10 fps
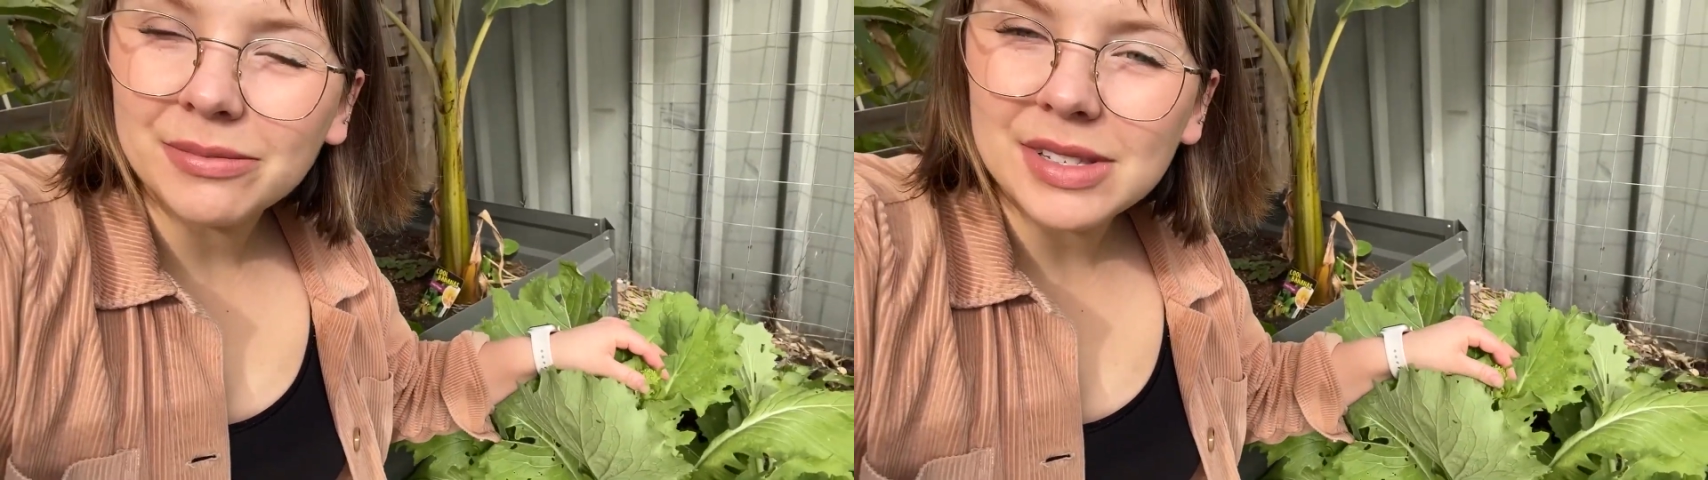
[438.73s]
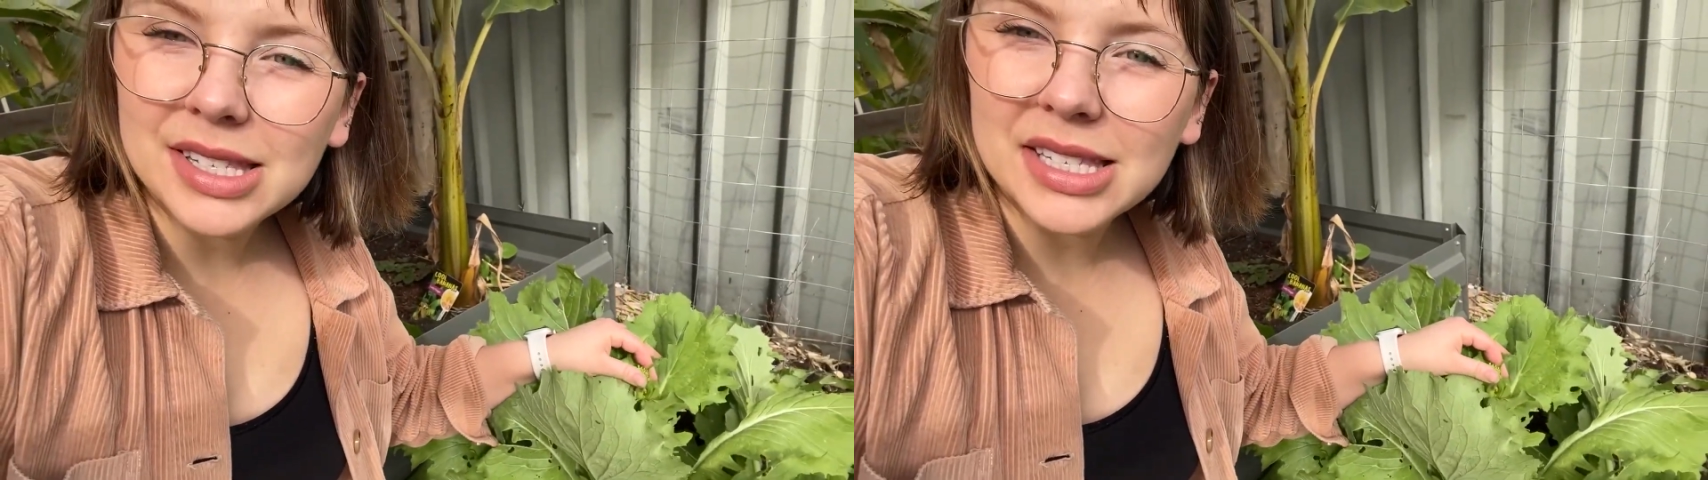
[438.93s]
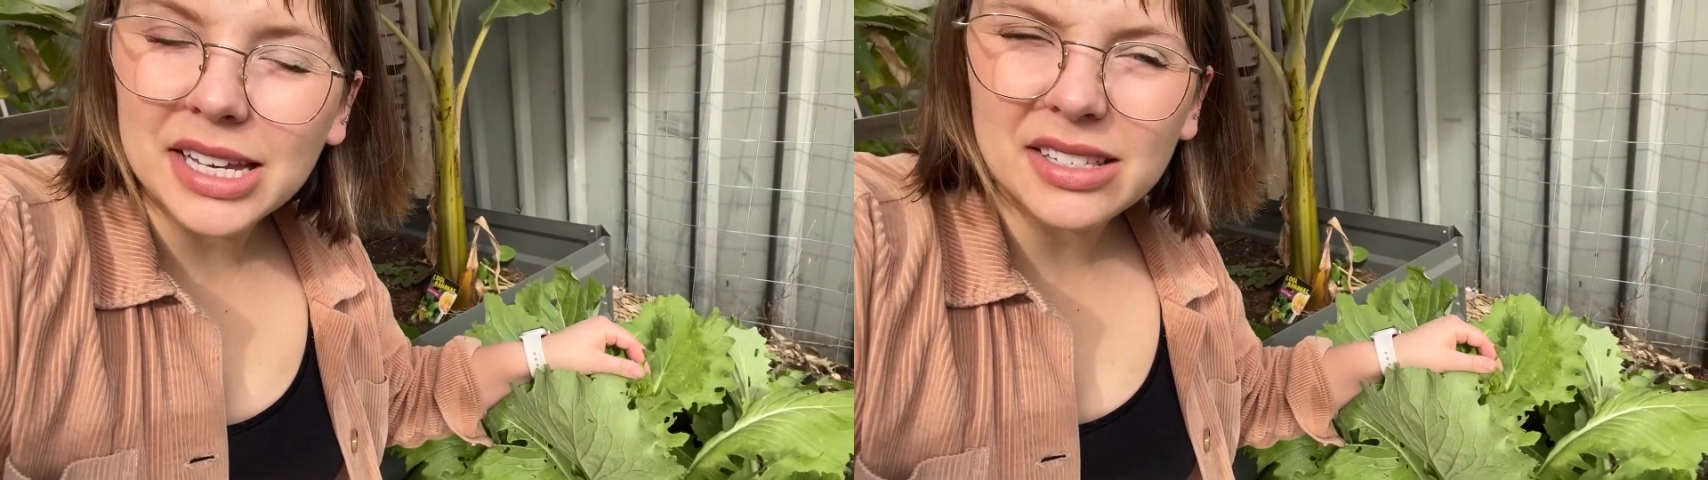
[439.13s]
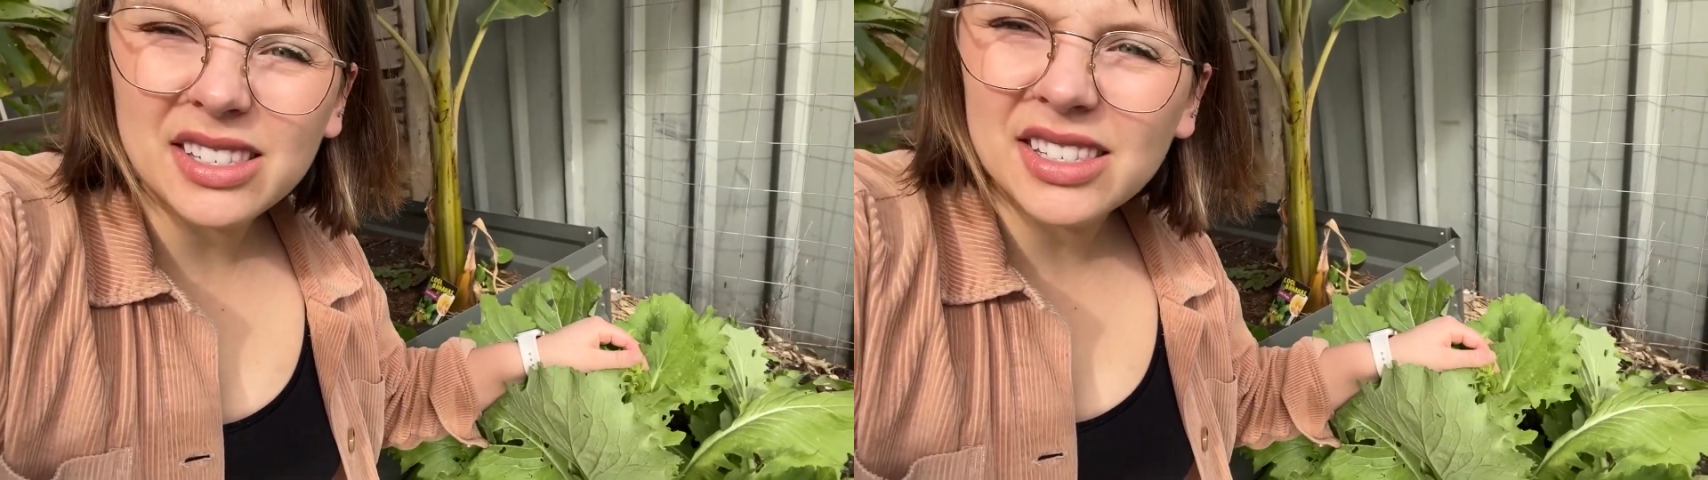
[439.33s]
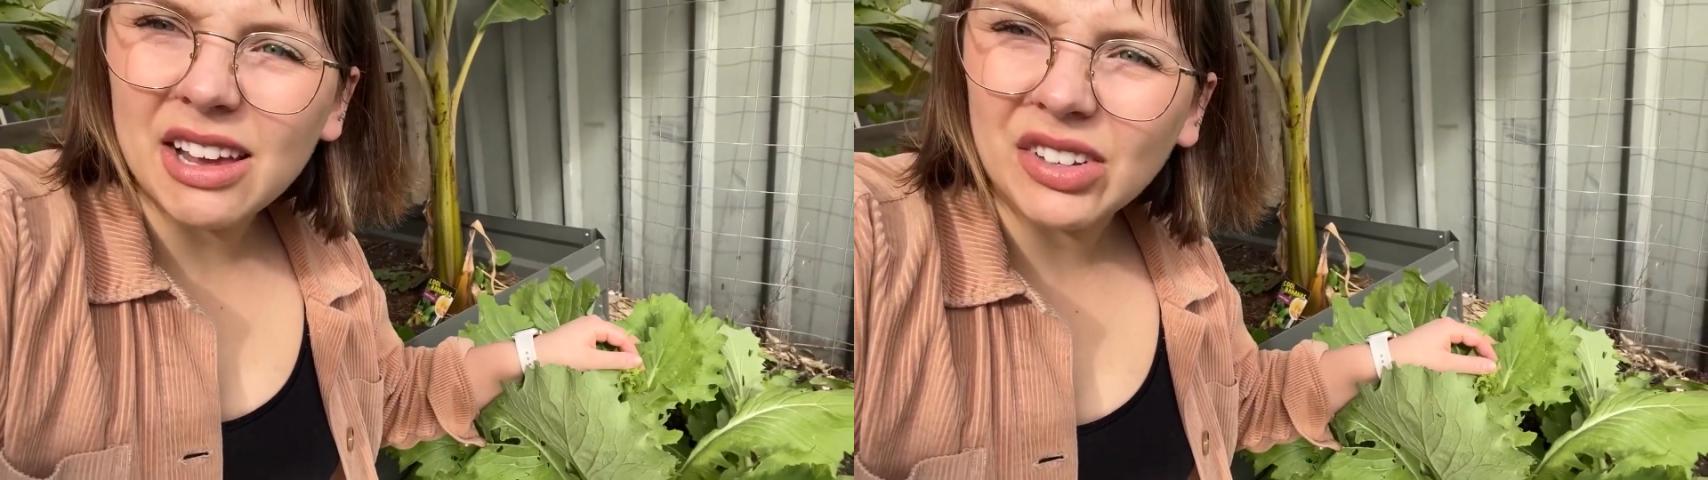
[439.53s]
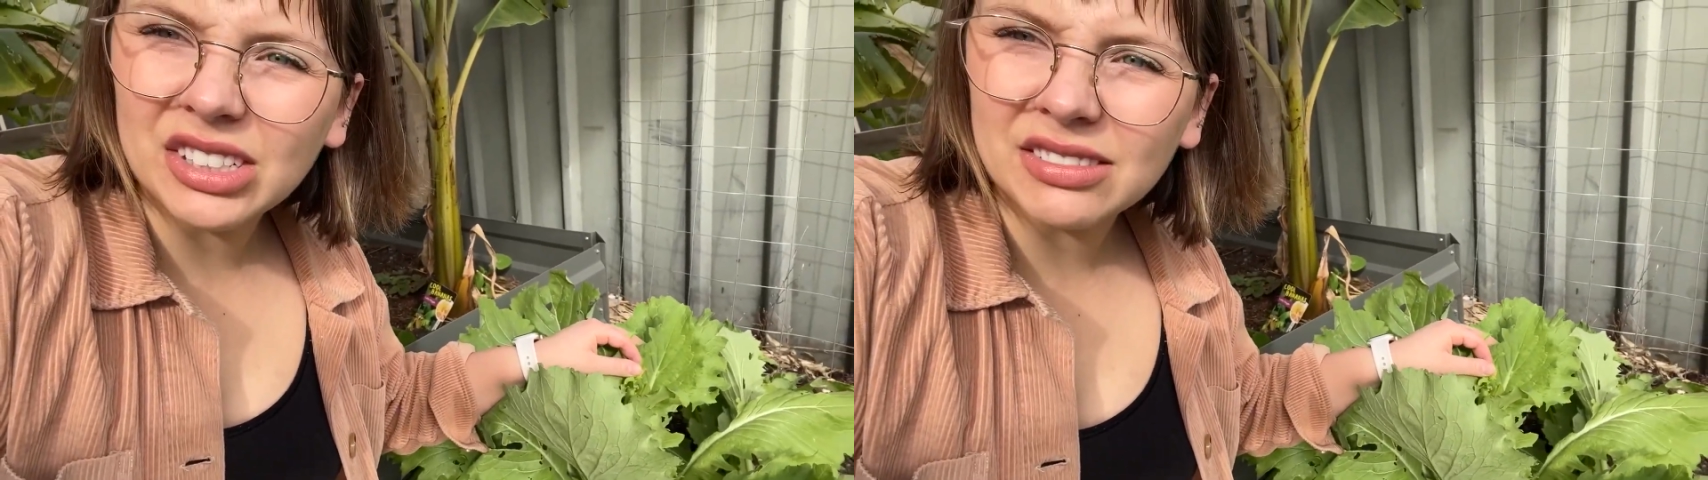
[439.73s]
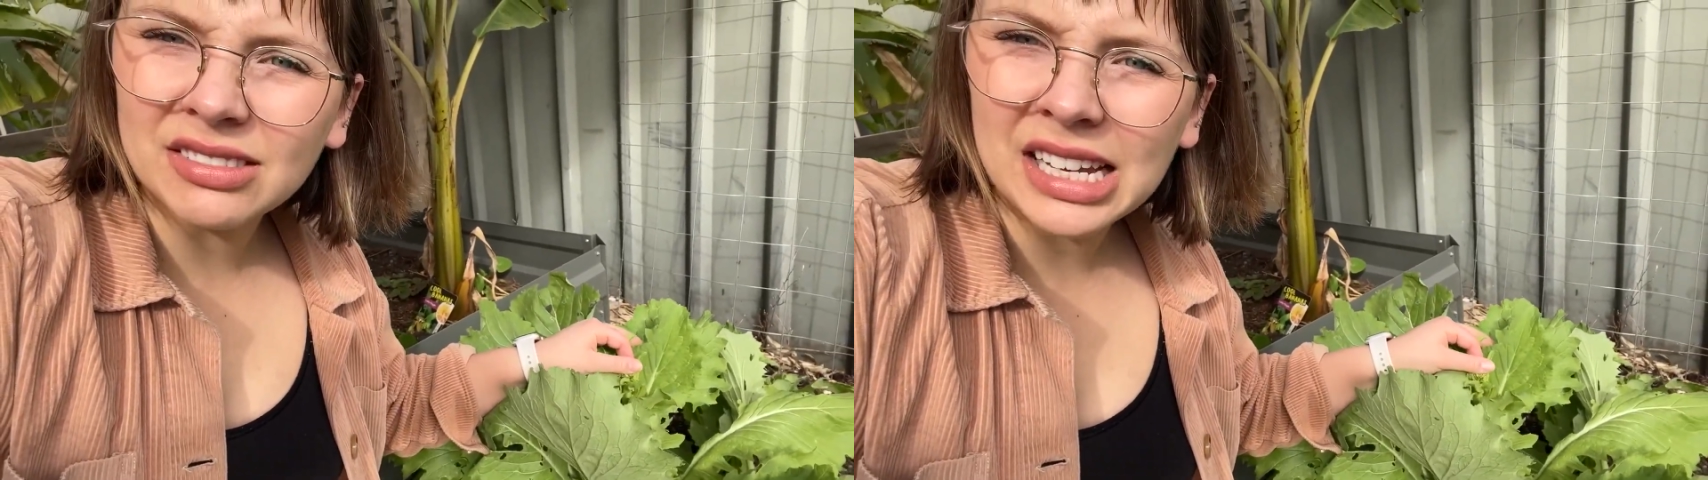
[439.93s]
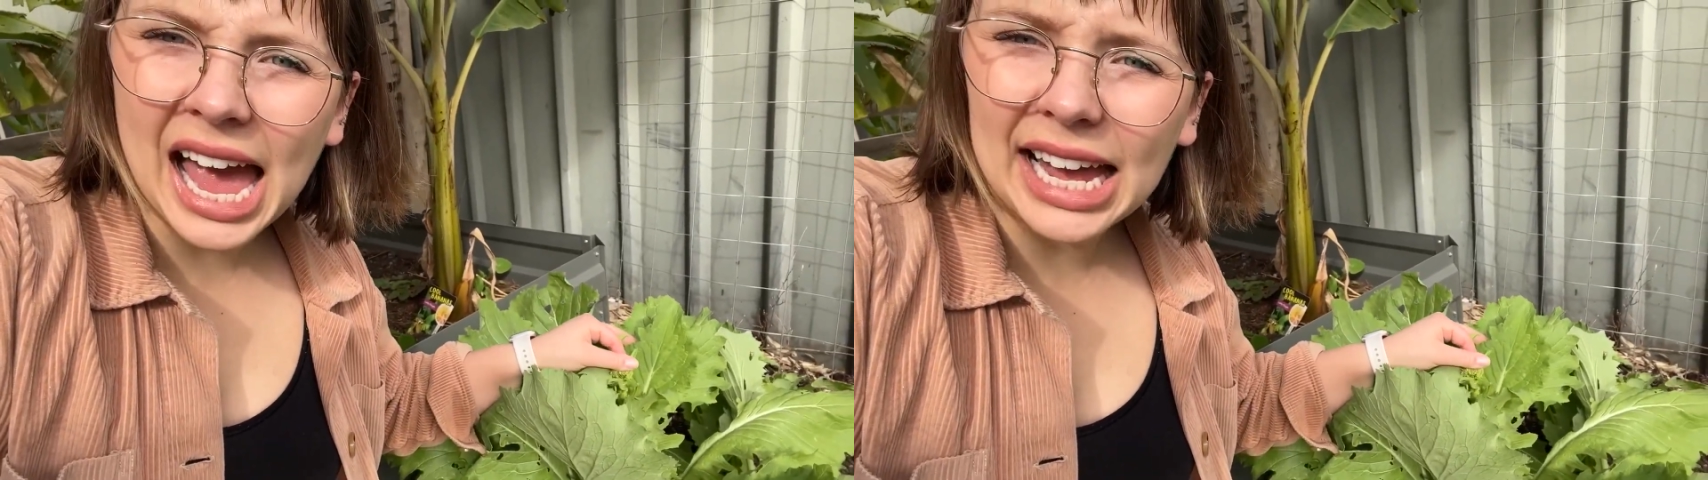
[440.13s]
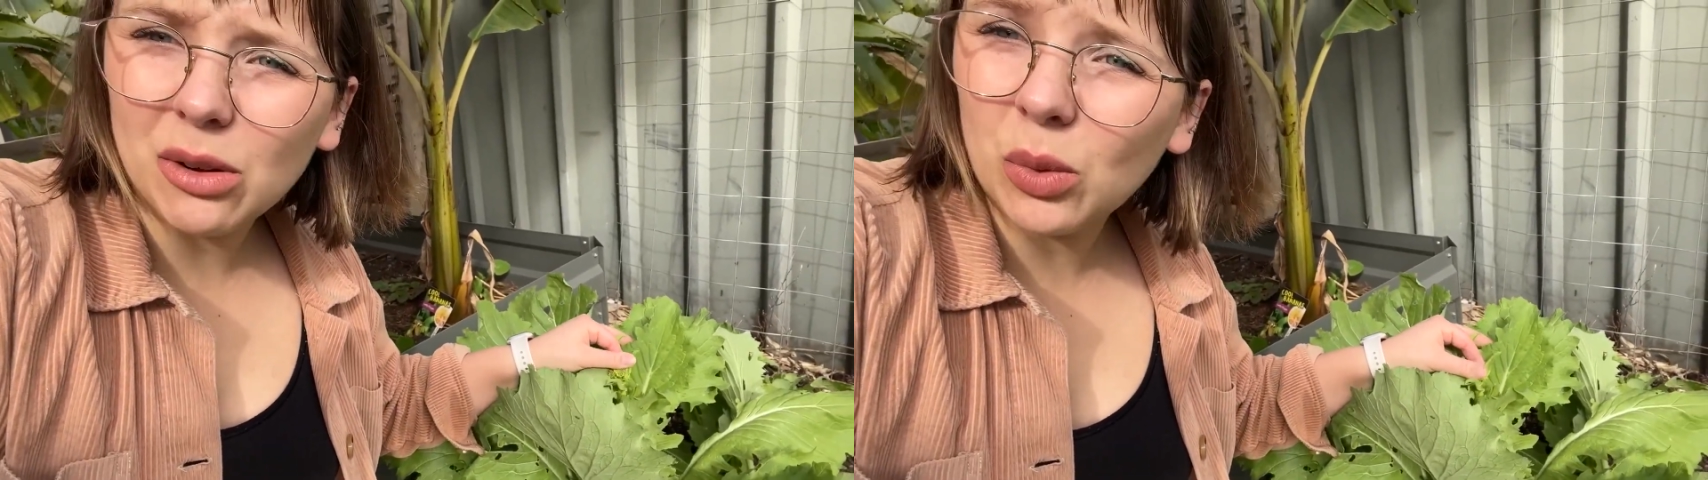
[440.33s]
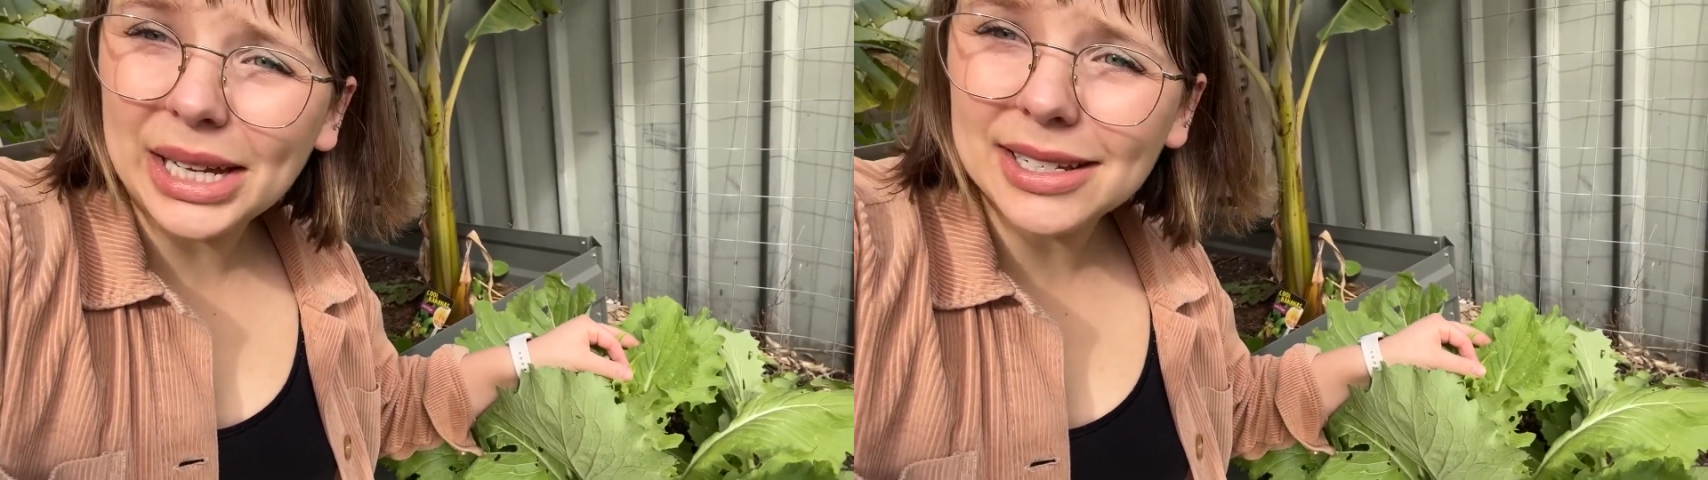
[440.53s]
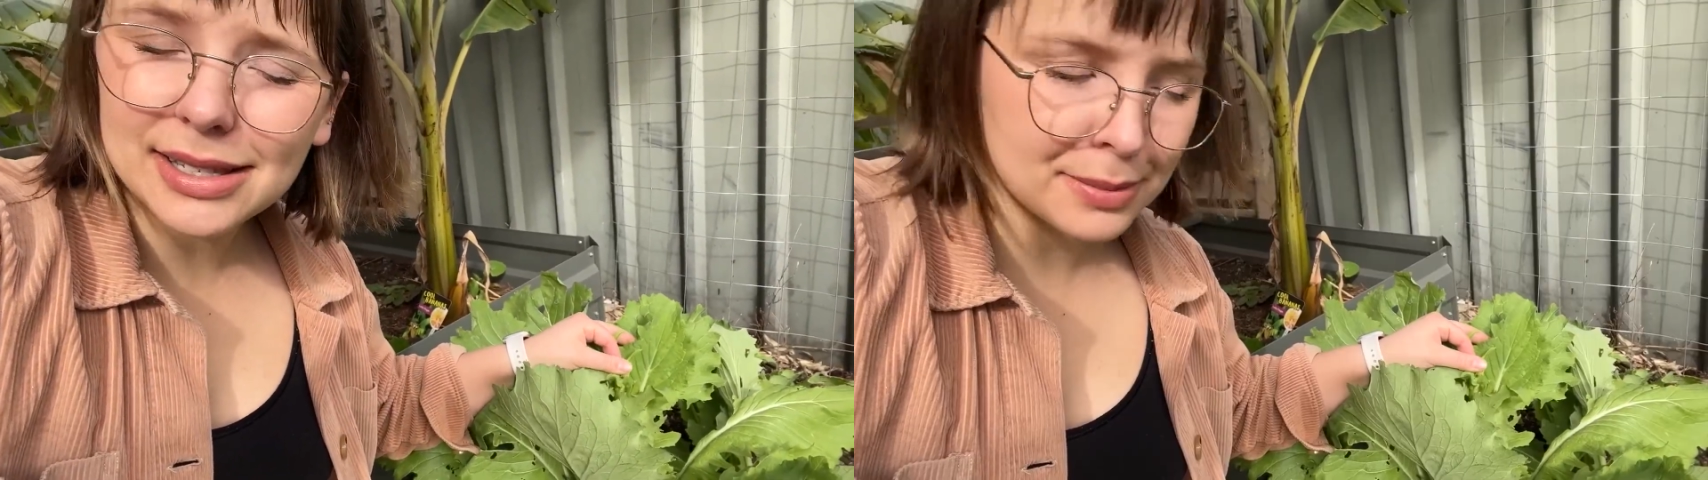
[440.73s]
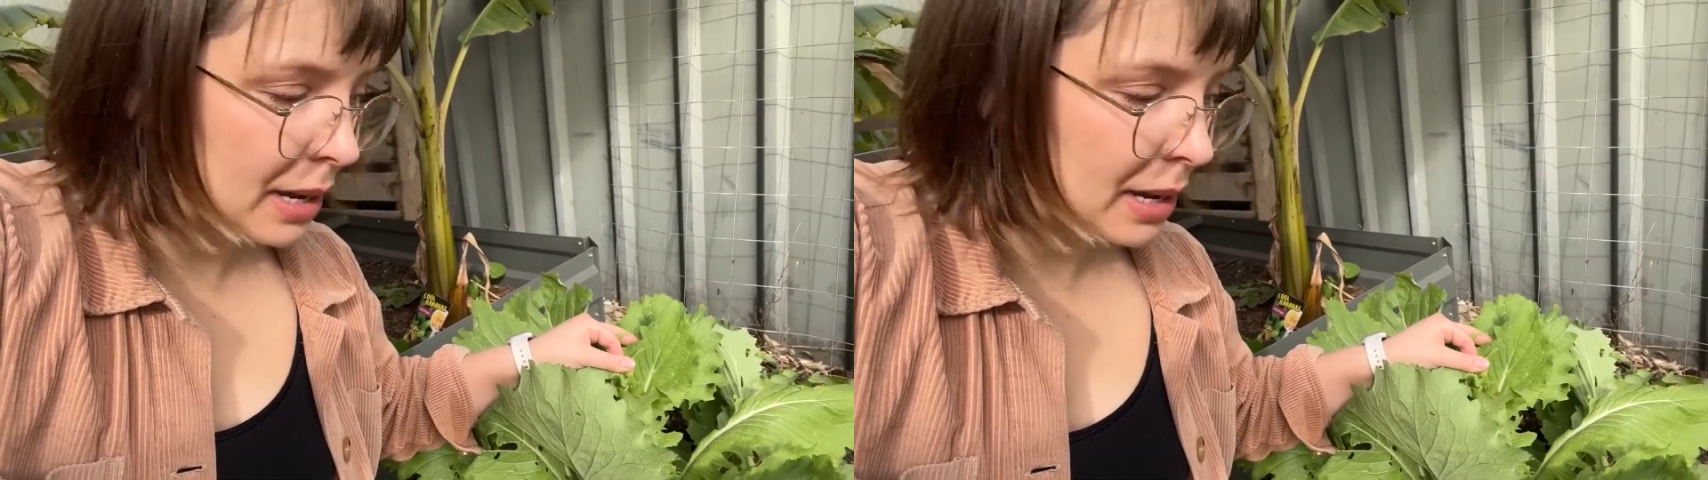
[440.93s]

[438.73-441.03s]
6, 7, 8 weeks